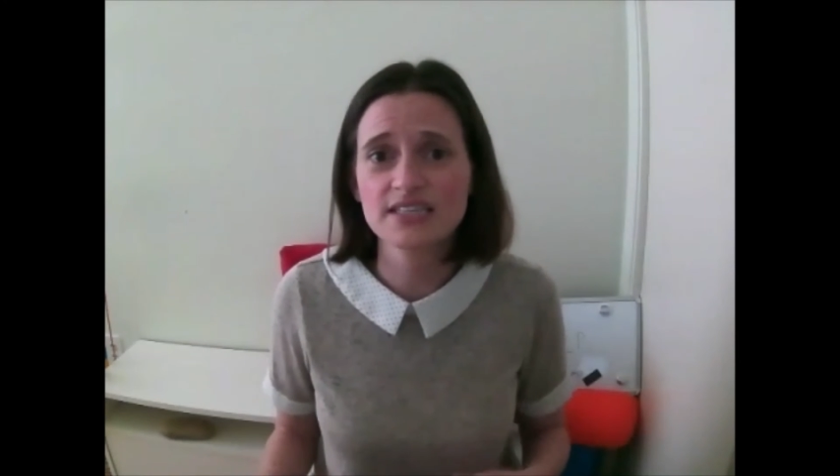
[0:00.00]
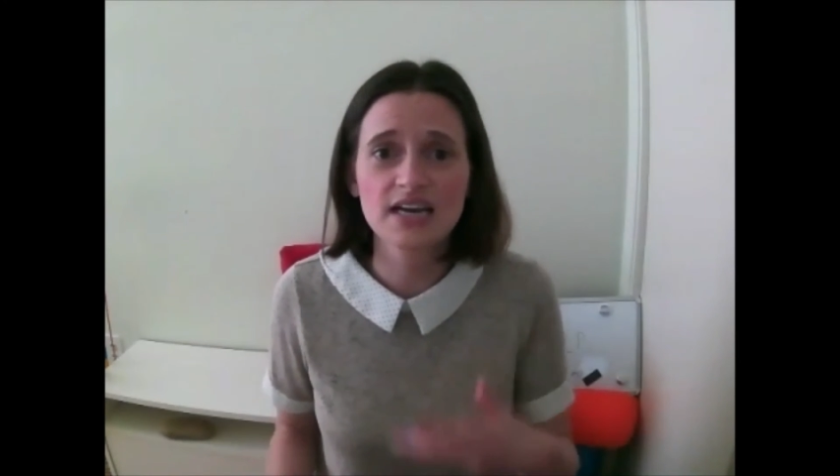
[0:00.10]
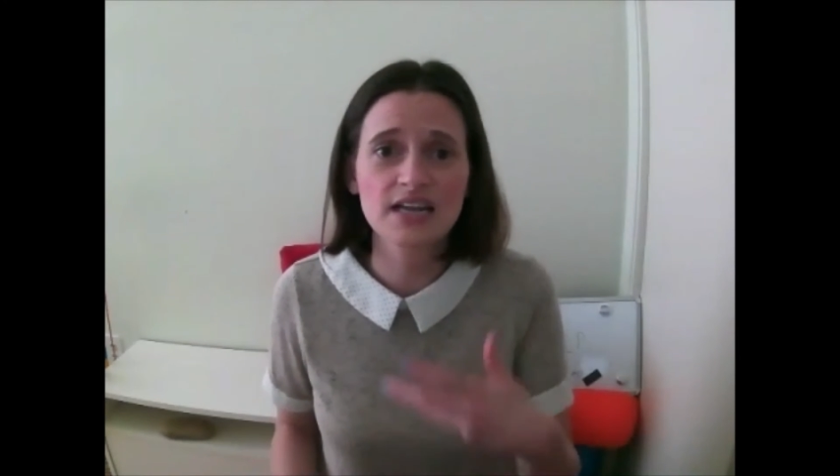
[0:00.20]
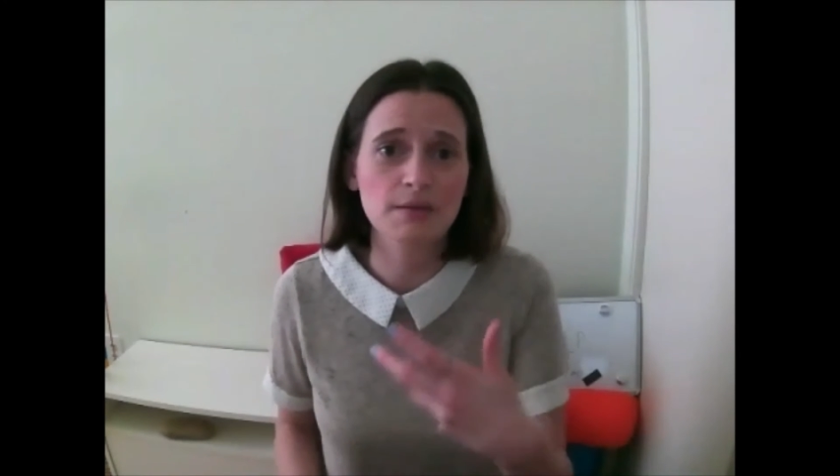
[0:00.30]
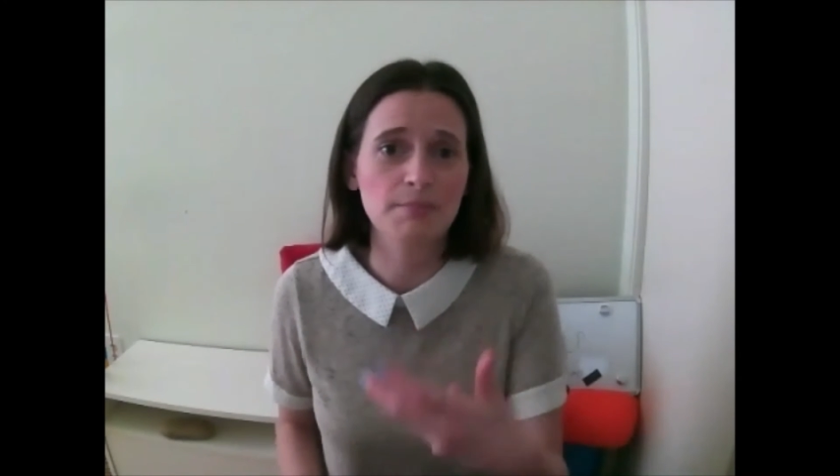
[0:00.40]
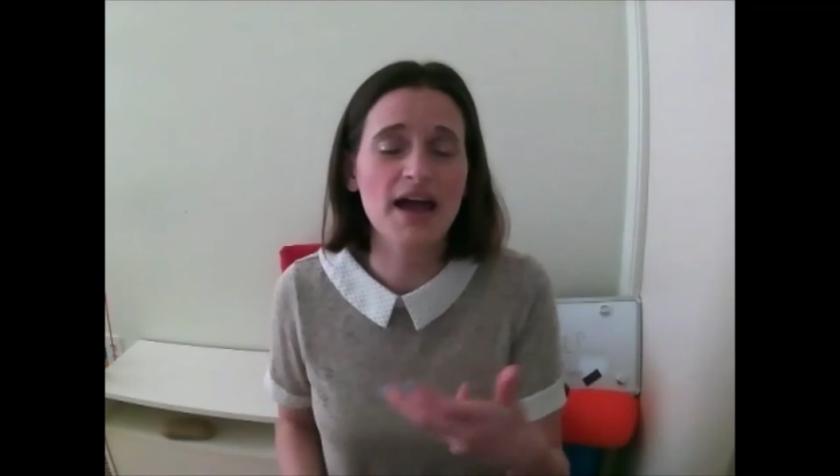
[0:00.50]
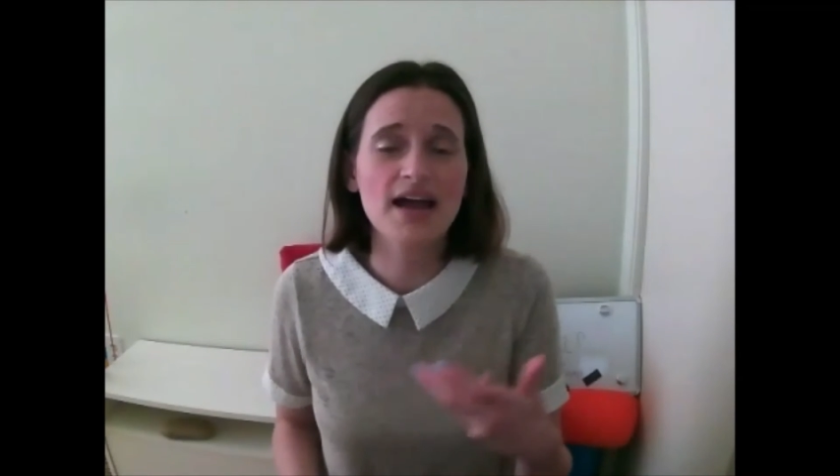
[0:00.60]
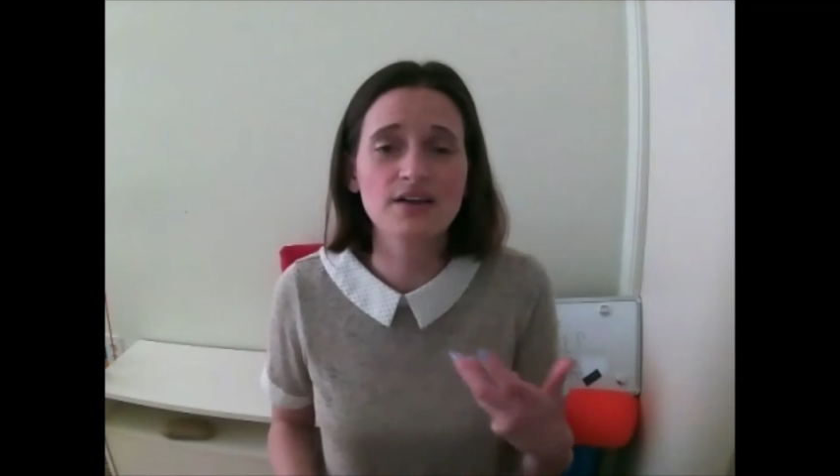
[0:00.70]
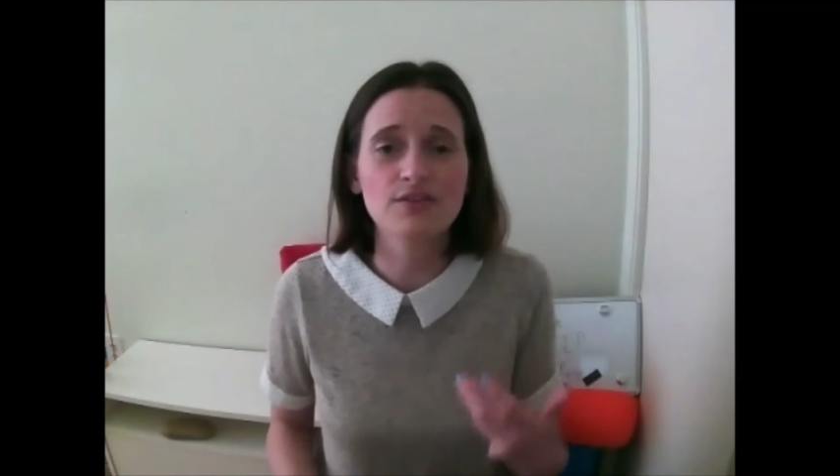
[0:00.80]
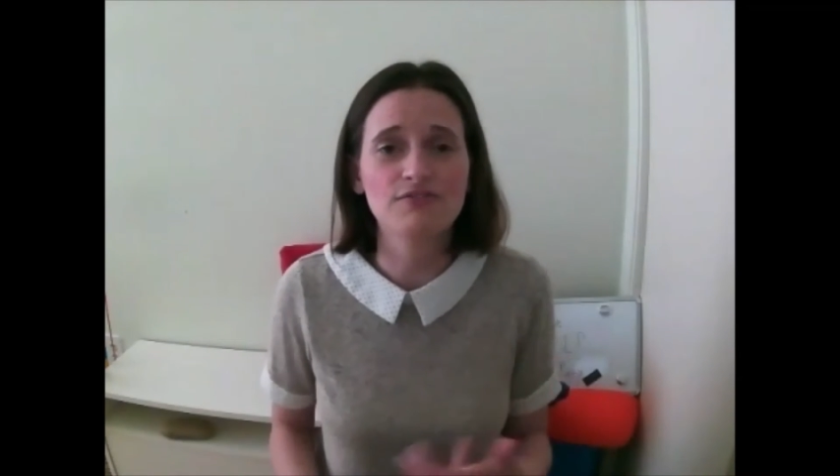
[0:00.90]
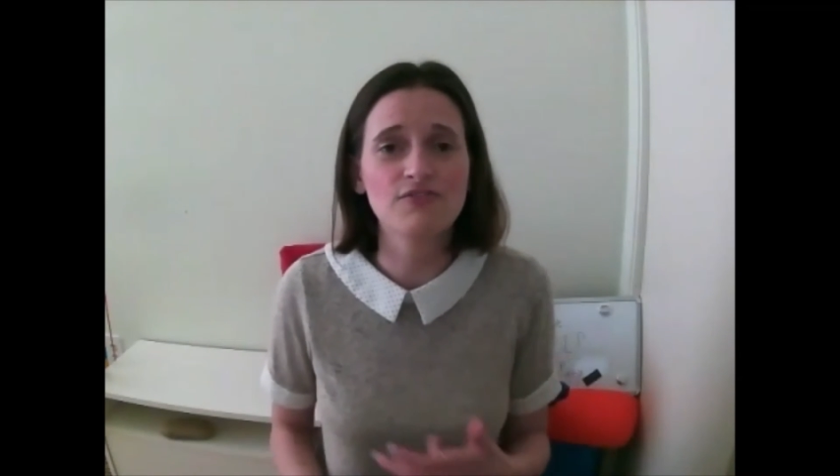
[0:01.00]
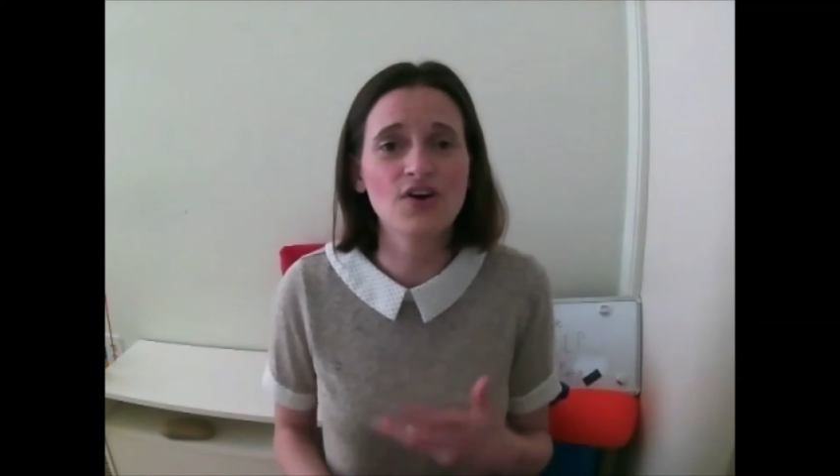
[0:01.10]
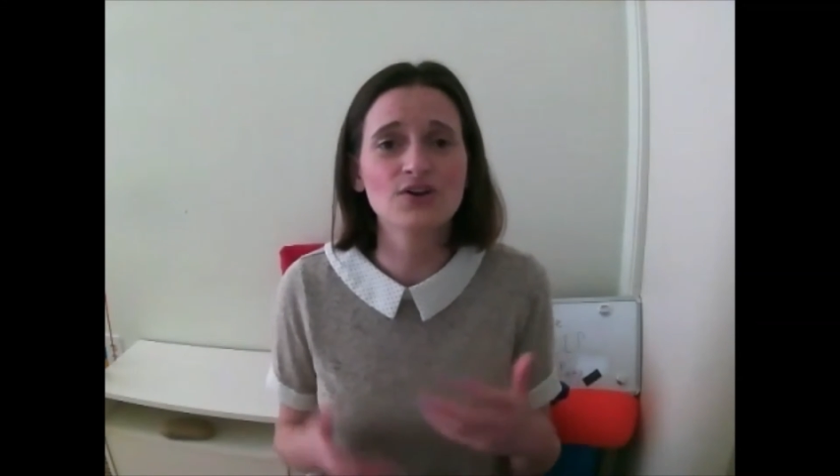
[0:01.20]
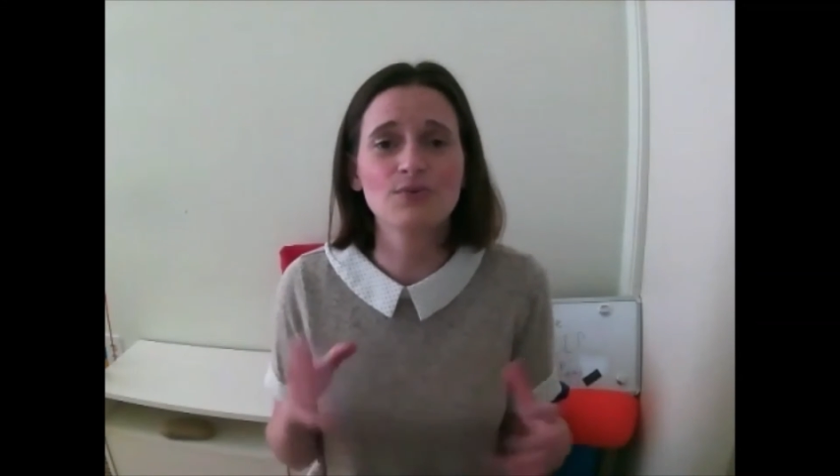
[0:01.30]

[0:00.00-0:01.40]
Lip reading: side, the back, the front?